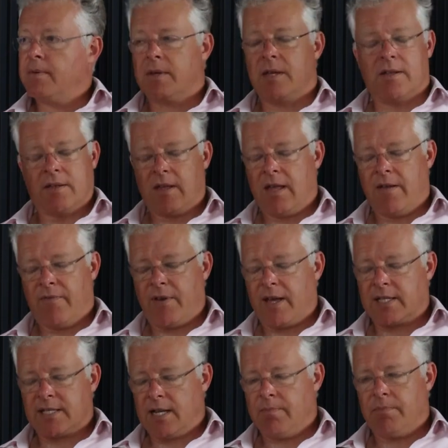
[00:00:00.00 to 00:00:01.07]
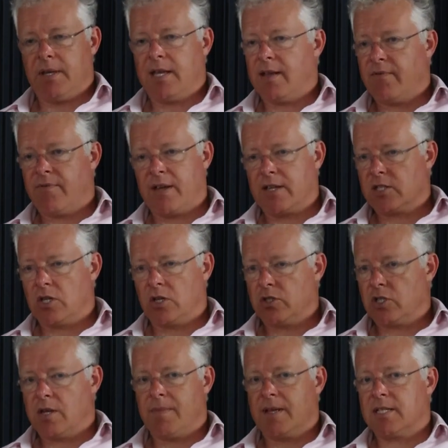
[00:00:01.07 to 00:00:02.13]
it affects L&P, it affects our
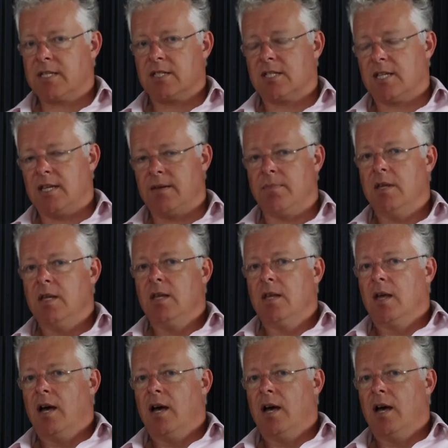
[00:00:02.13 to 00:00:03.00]
geomatics team.